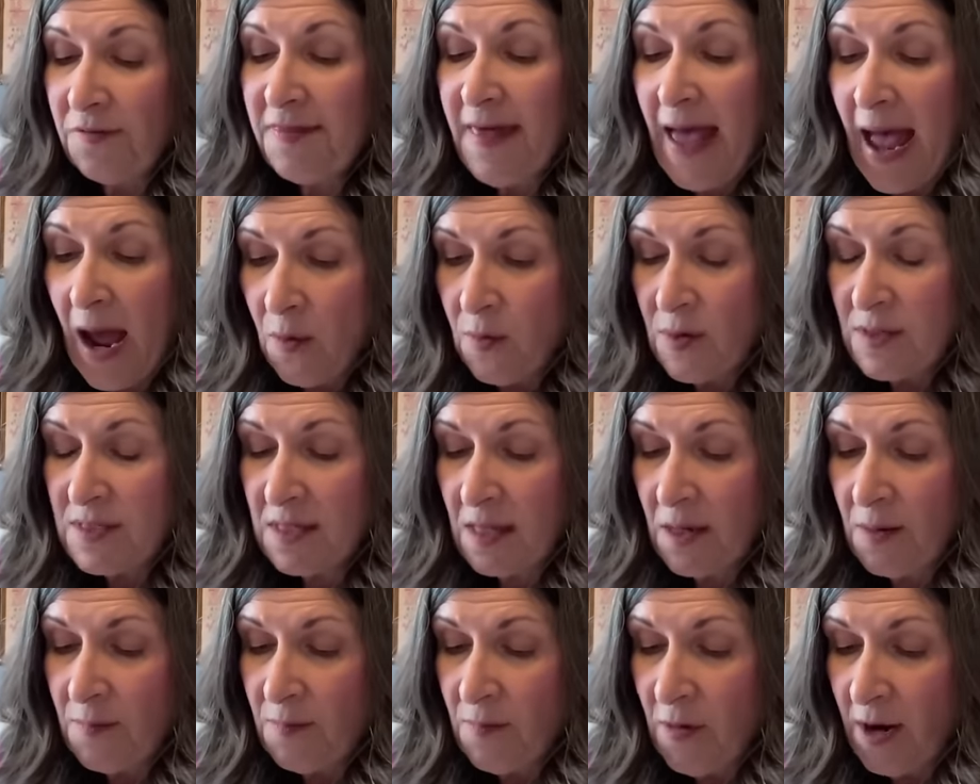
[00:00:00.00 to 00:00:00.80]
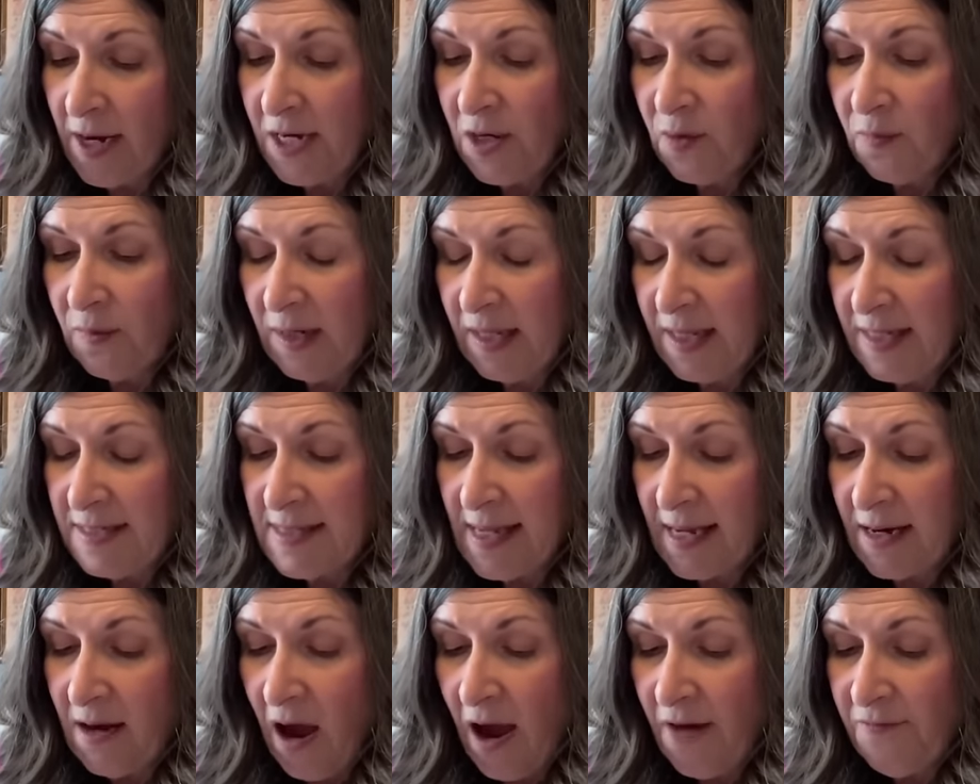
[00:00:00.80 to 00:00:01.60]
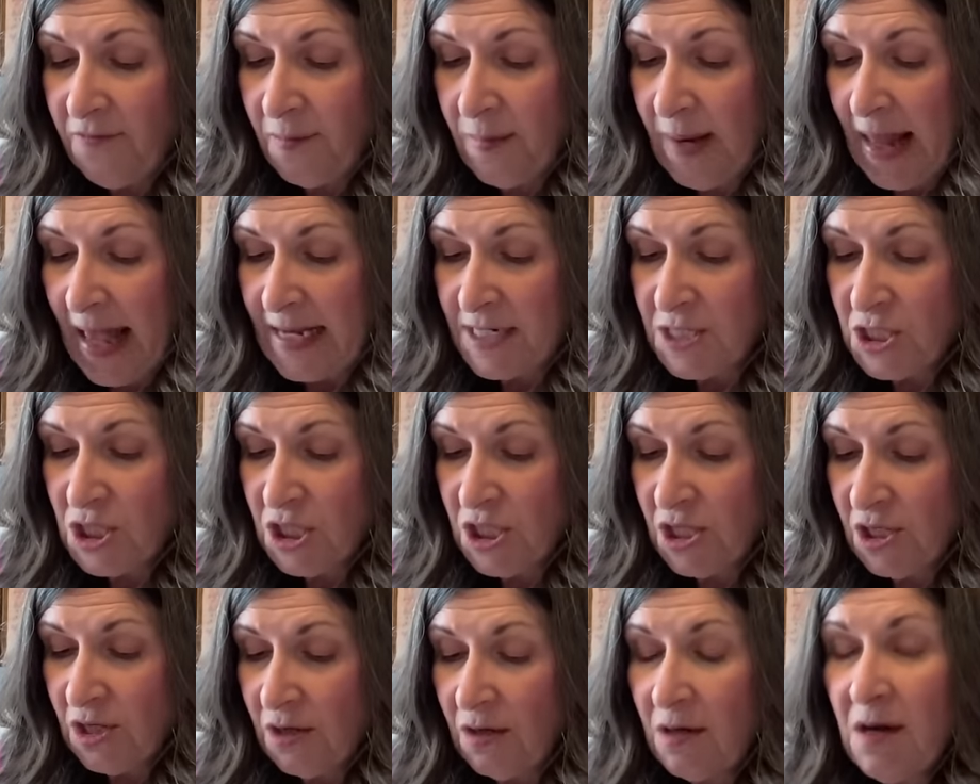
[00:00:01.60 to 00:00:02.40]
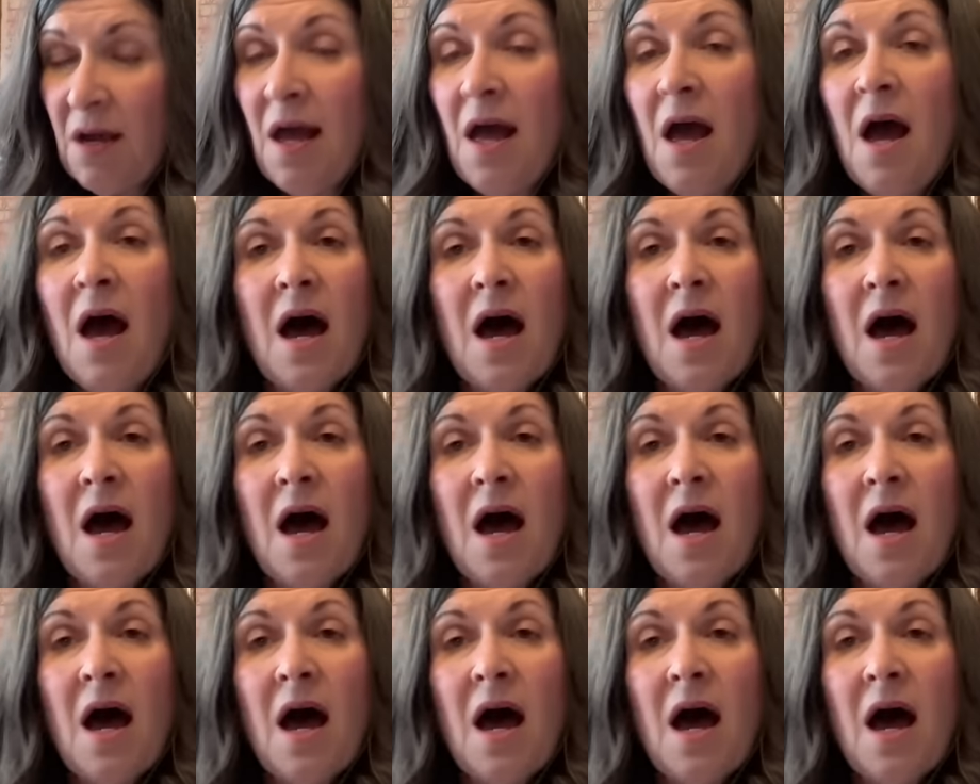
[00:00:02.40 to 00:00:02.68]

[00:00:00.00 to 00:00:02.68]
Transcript: That was a market release I got from last year.